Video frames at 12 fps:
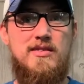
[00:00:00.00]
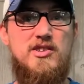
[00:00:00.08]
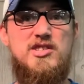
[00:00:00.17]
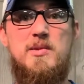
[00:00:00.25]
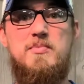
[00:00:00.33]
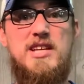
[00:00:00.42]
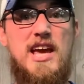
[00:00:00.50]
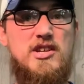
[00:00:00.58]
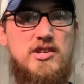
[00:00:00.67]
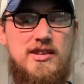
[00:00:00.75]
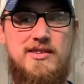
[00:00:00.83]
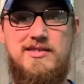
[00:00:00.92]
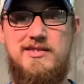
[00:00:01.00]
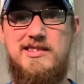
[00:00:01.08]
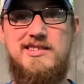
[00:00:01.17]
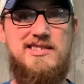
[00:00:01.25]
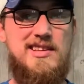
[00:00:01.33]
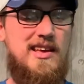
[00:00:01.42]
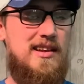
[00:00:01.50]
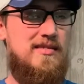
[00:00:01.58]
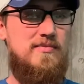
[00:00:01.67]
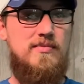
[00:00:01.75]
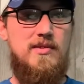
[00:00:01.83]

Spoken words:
There's temptations to sin.